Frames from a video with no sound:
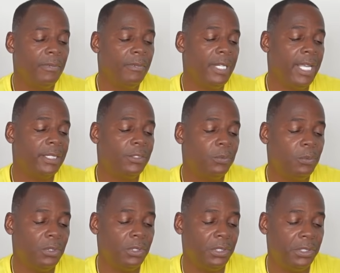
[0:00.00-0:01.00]
Next
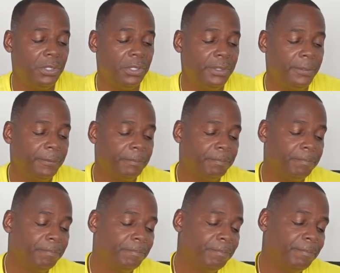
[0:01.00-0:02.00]
one.
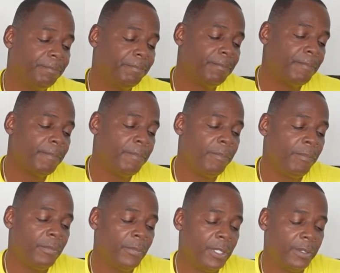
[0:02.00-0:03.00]

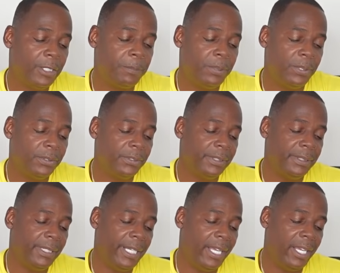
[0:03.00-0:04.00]
This person
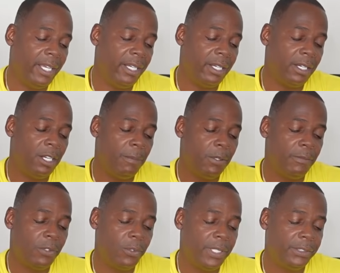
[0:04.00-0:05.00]
had a couple
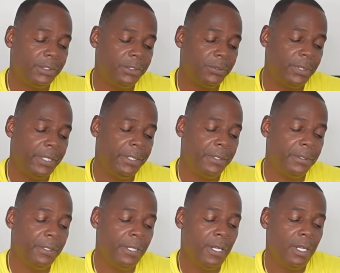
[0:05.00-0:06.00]
of questions right
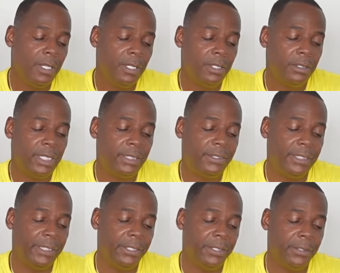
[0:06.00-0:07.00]
here. So let's
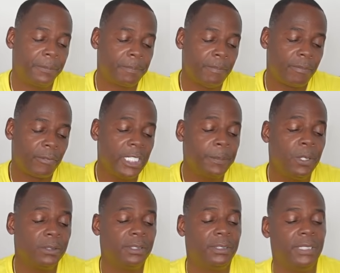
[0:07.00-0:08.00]
see here. This
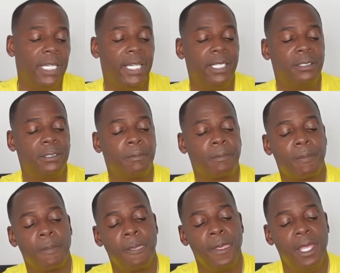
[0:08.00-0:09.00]
person says,
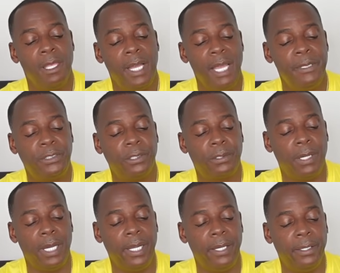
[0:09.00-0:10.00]
Hi, Mr.
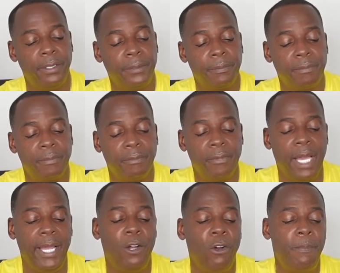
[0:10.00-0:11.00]
Cryer.
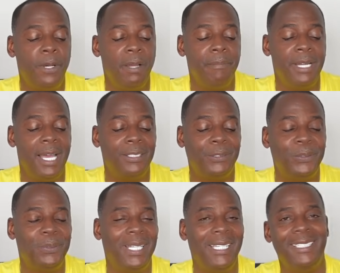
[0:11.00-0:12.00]
I hope I'm not too
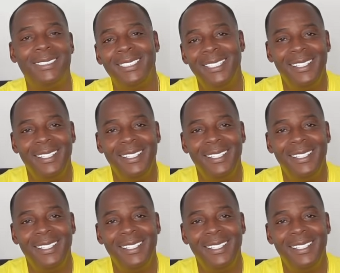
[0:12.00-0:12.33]
late.